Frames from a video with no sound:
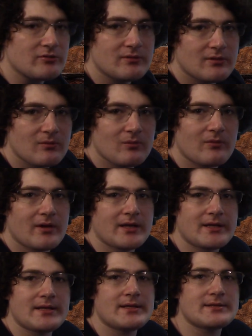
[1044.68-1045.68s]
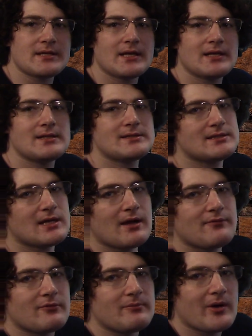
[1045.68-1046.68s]
you, we did the 1080
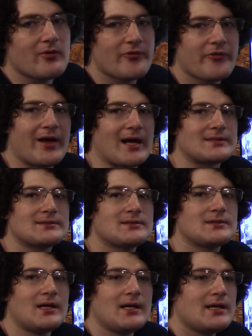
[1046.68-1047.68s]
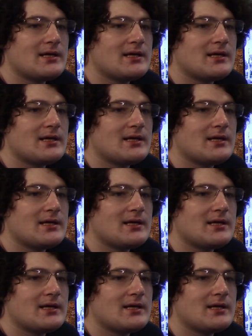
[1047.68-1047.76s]
Ti for both tests.